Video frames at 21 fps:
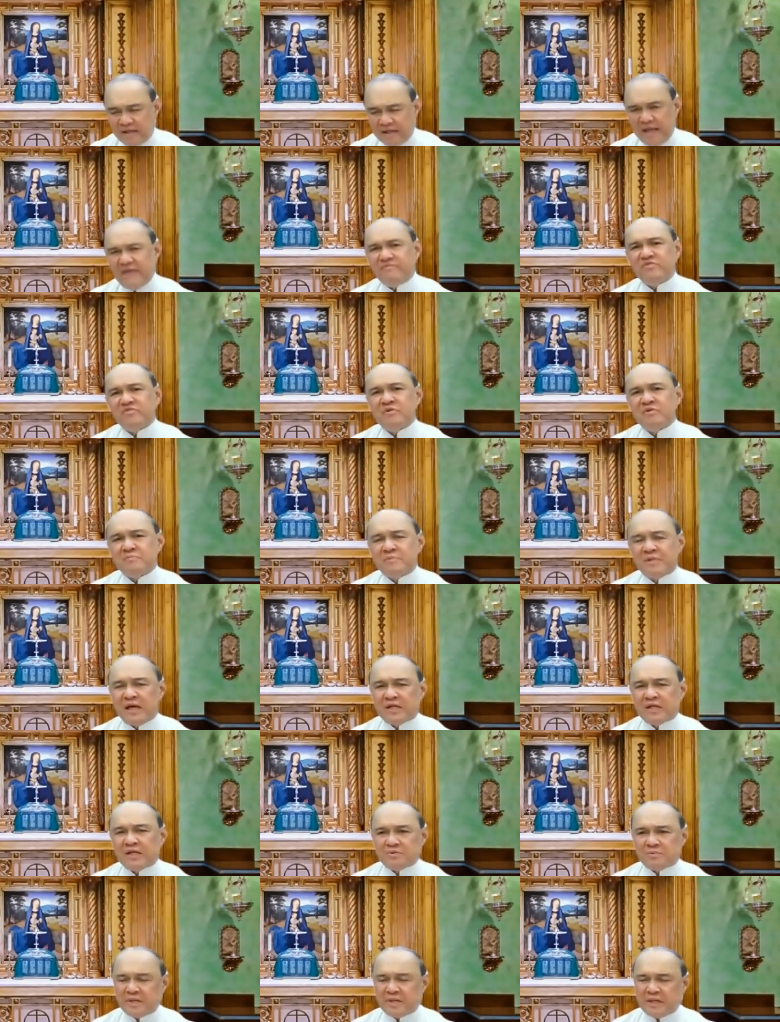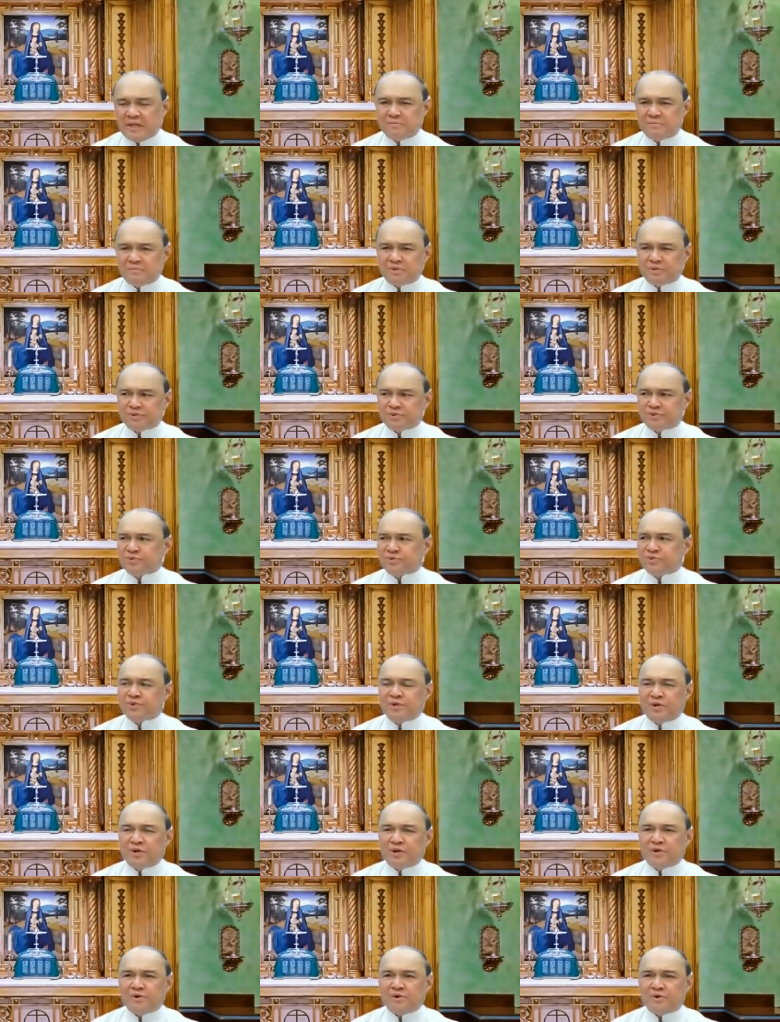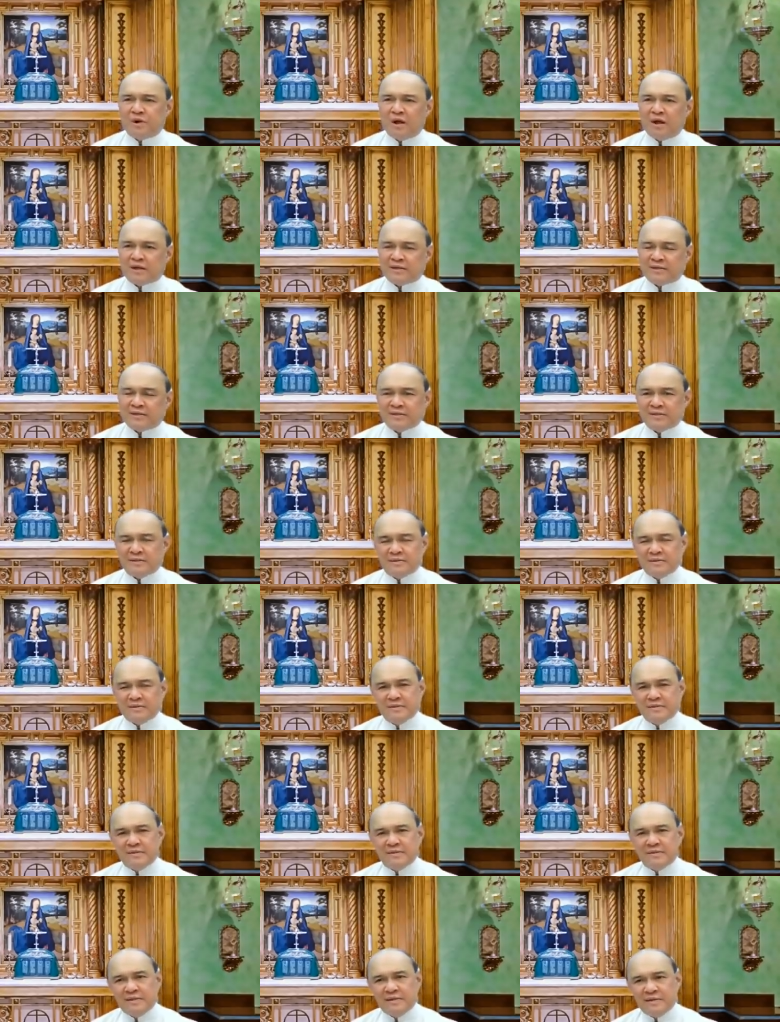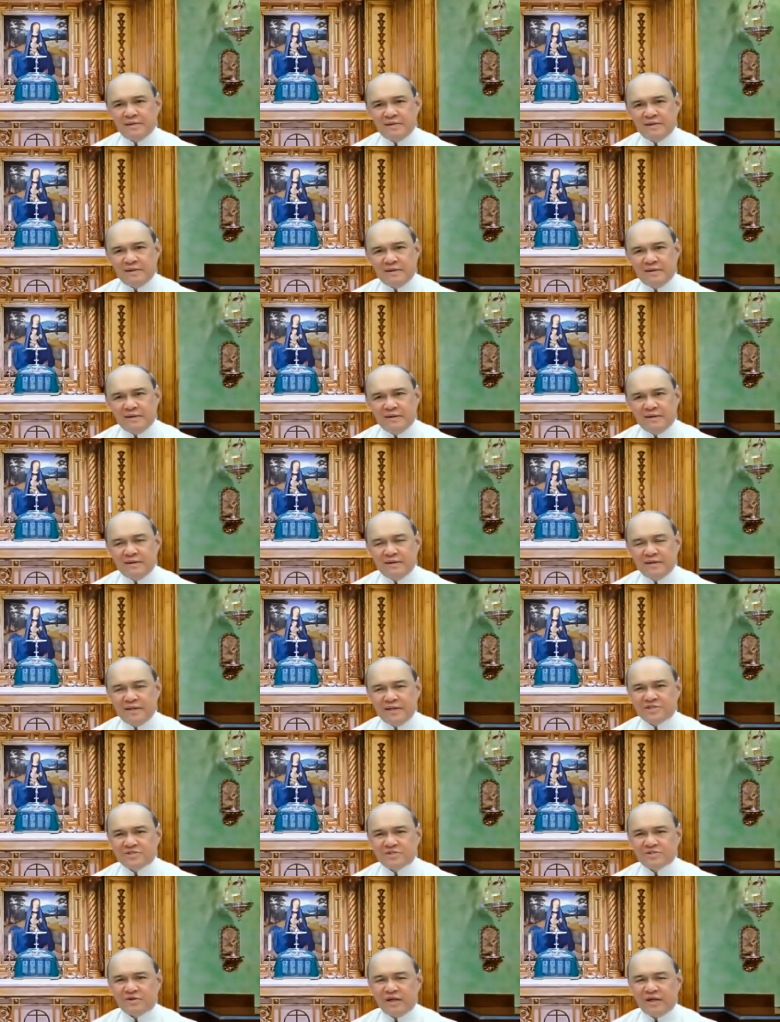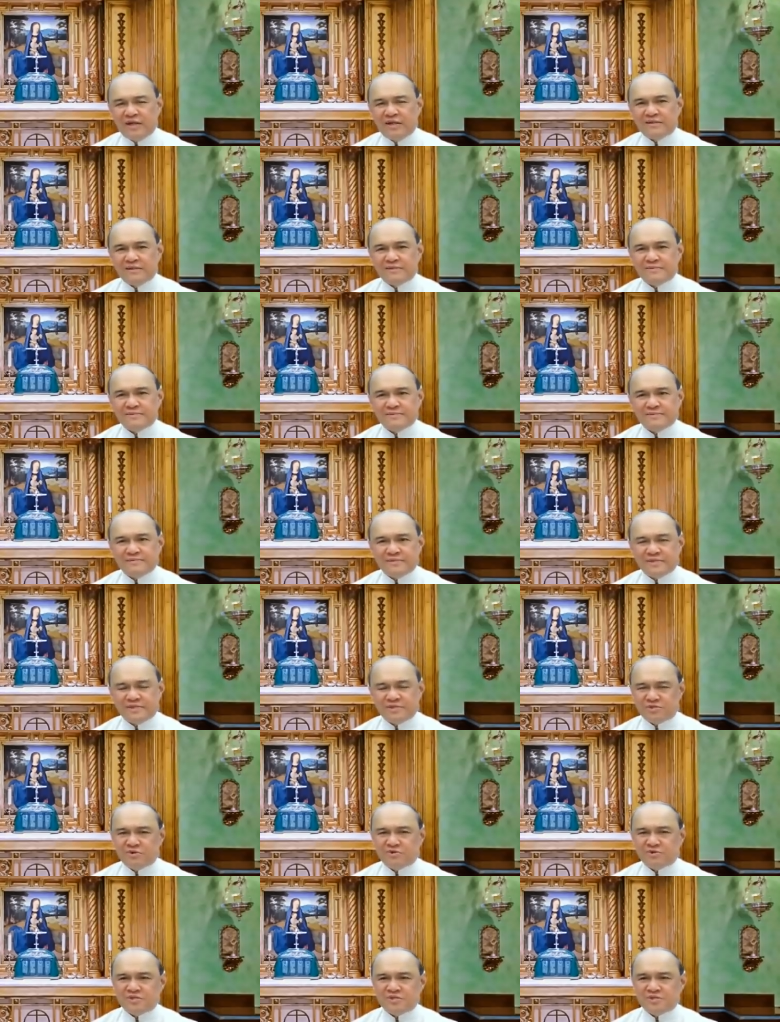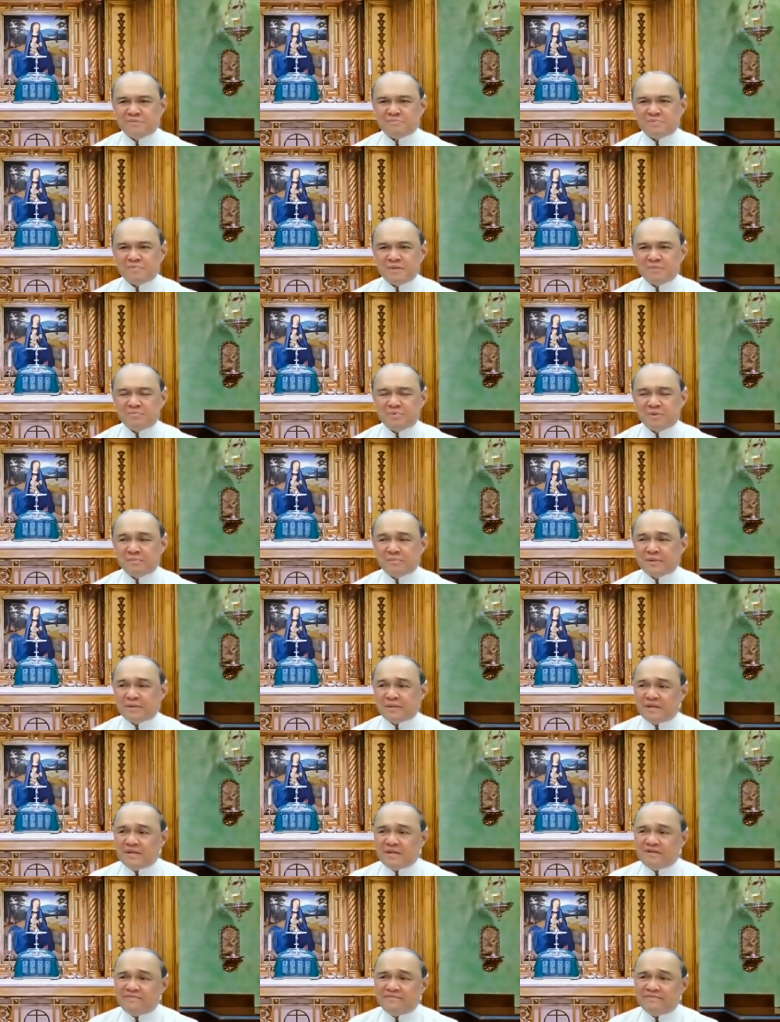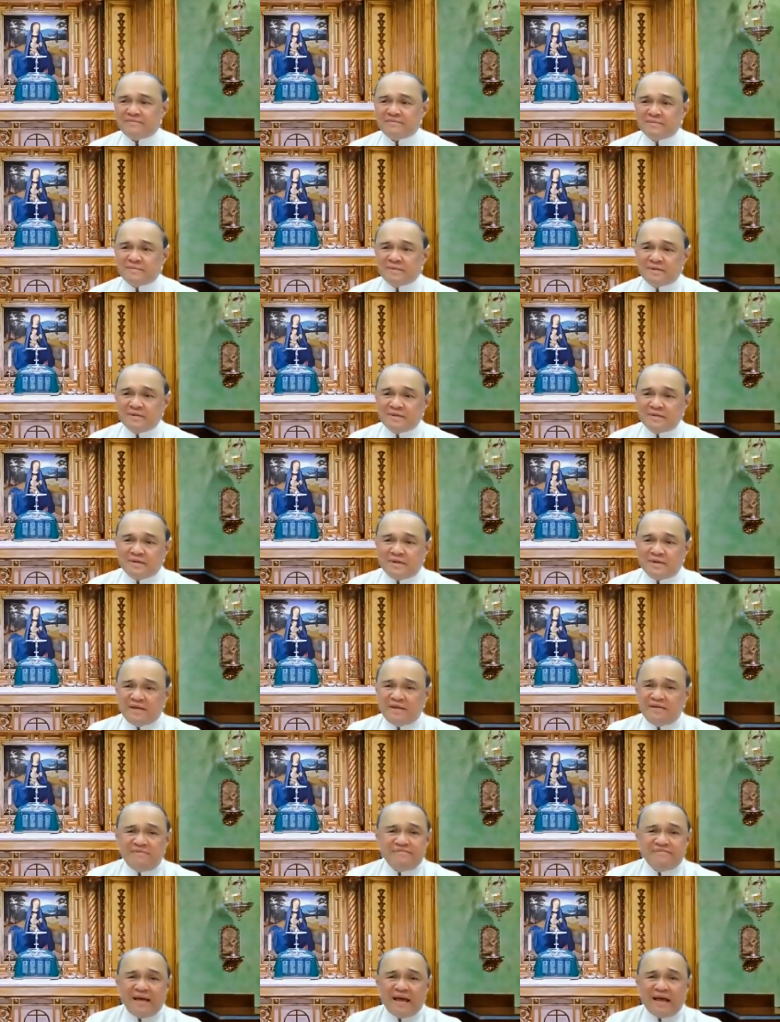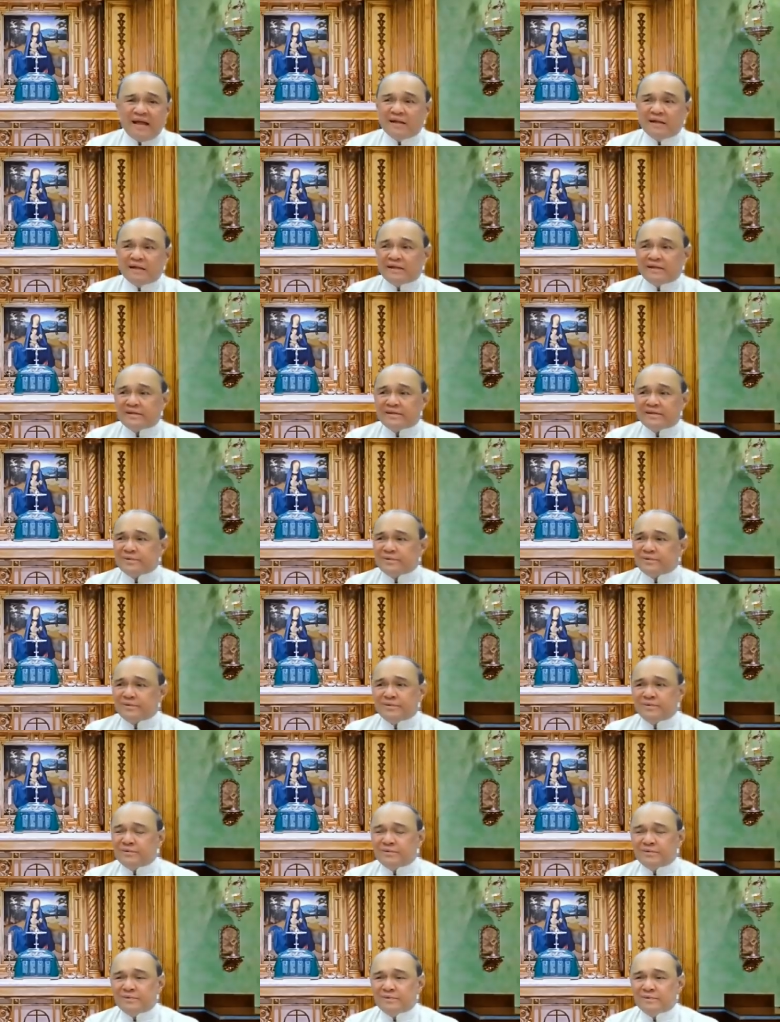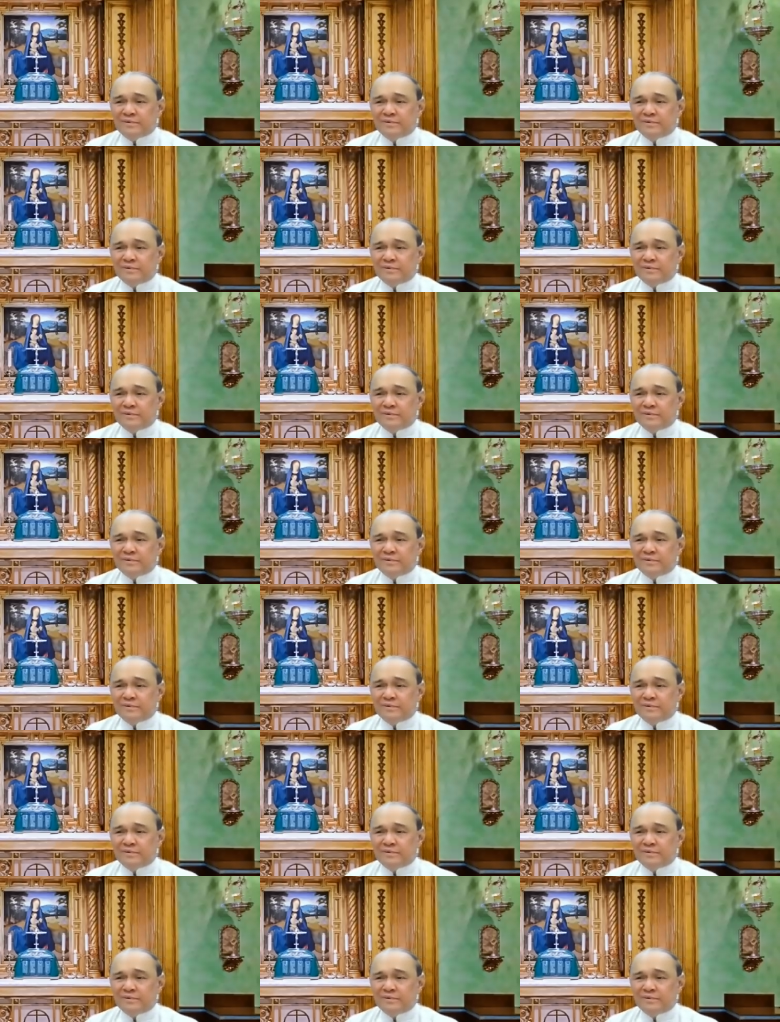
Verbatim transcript: gave him that to be able to run uh, Israel, the chosen people. But he he fell into,